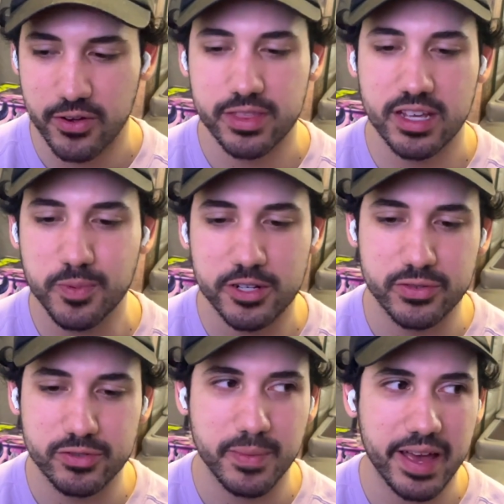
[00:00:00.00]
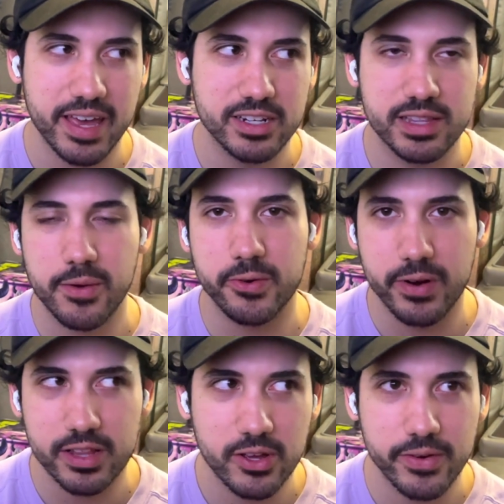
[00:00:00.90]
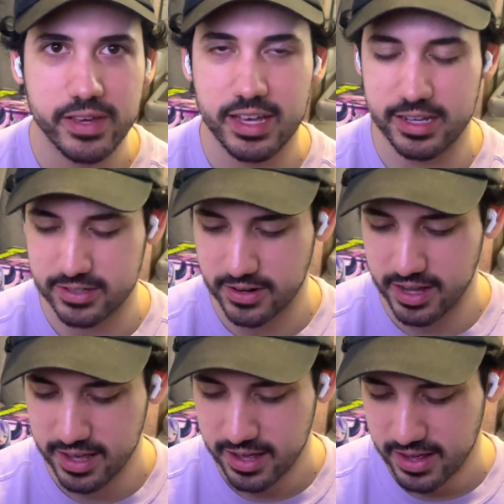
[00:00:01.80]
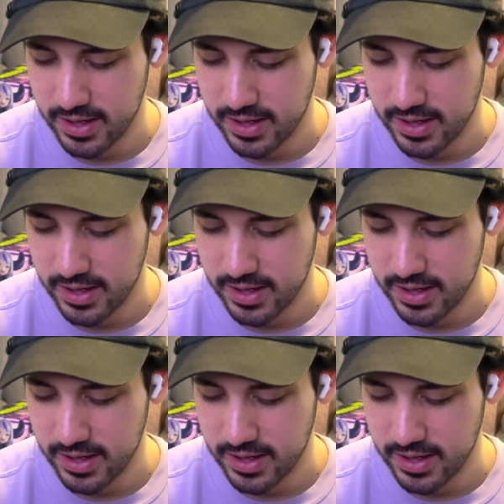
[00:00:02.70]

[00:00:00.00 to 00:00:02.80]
when this person was my age, they were already doing this, right?